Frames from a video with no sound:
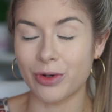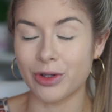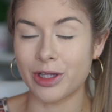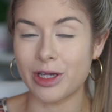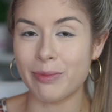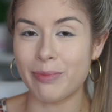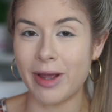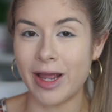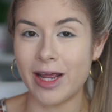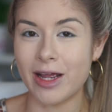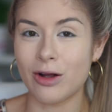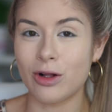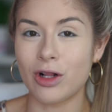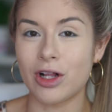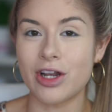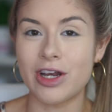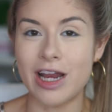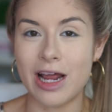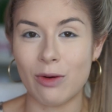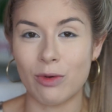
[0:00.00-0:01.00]
really
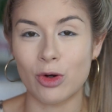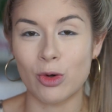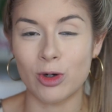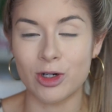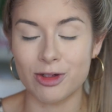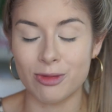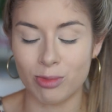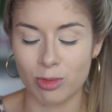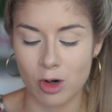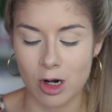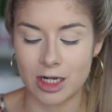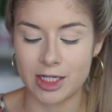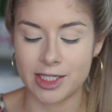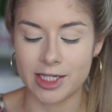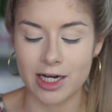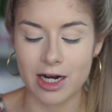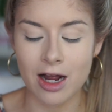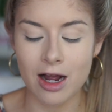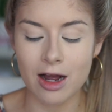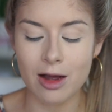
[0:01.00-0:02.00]
pale, and now we're going to
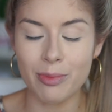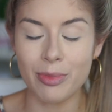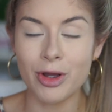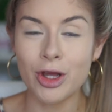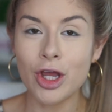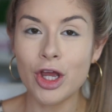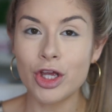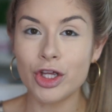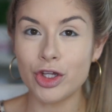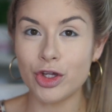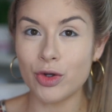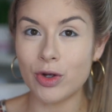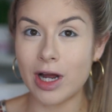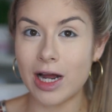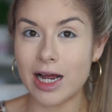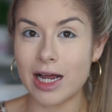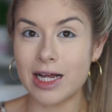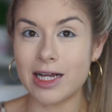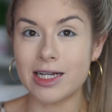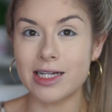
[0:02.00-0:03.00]
bronze it up. You
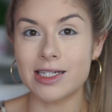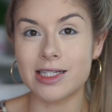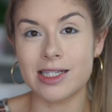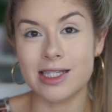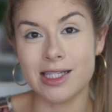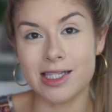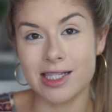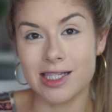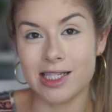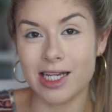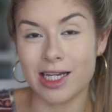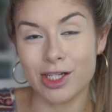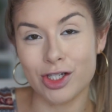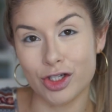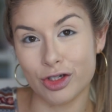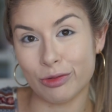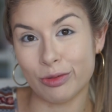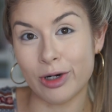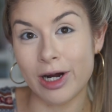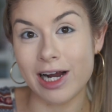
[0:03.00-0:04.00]
guys,
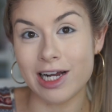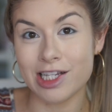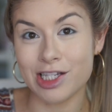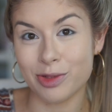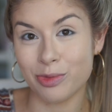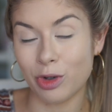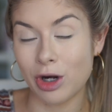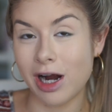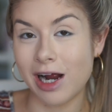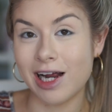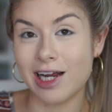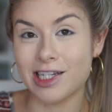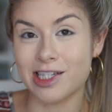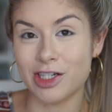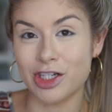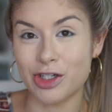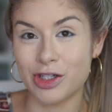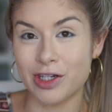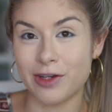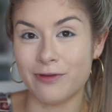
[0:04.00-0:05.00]
surprise,
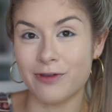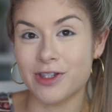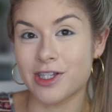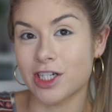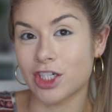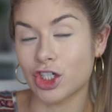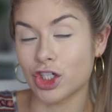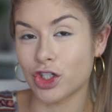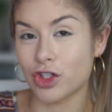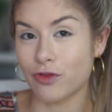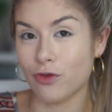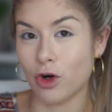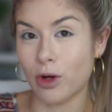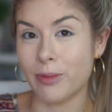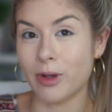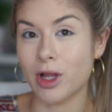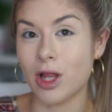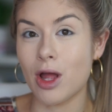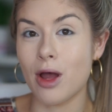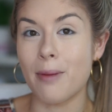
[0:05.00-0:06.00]
surprise, using Physicians
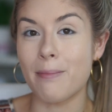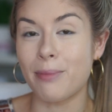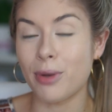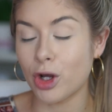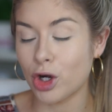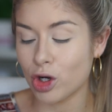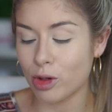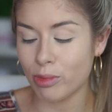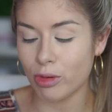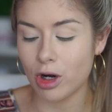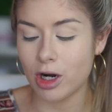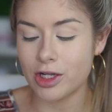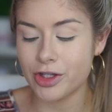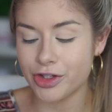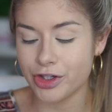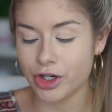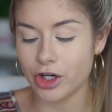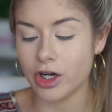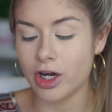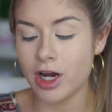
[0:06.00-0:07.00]
Formula Butter
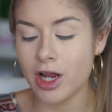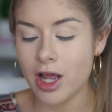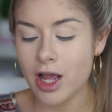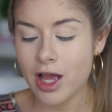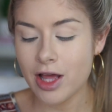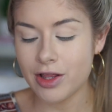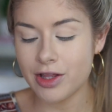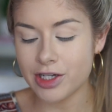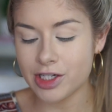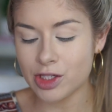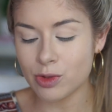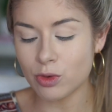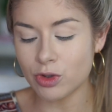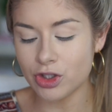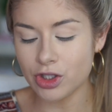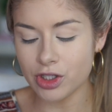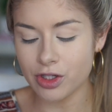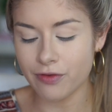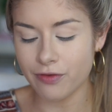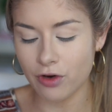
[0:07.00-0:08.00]
Bronzer. This
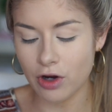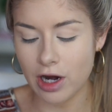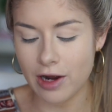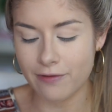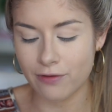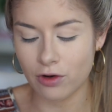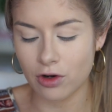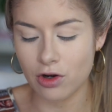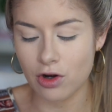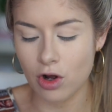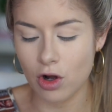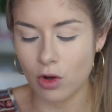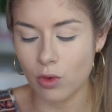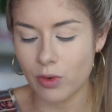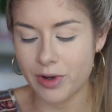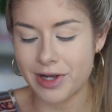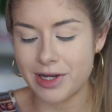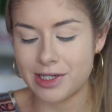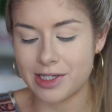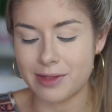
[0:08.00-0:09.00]
will just forever and
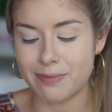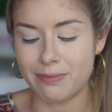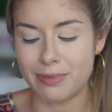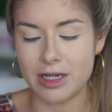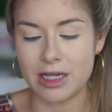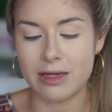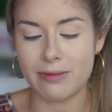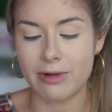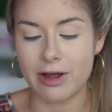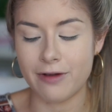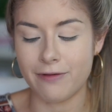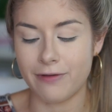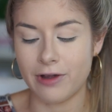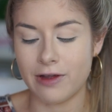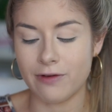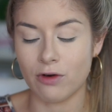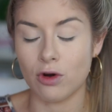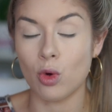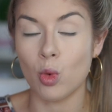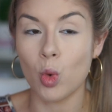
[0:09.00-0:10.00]
always be my
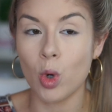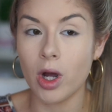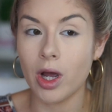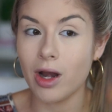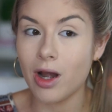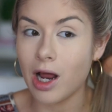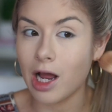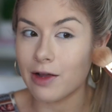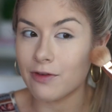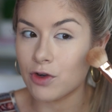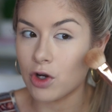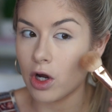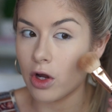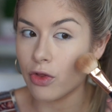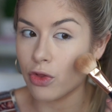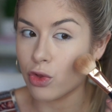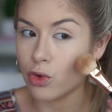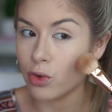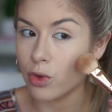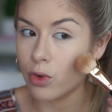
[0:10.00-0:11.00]
favorite one. I've
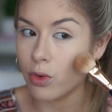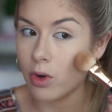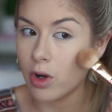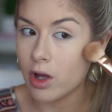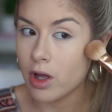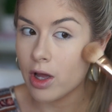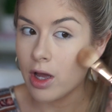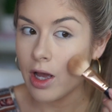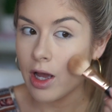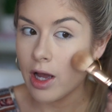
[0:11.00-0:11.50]
gone through,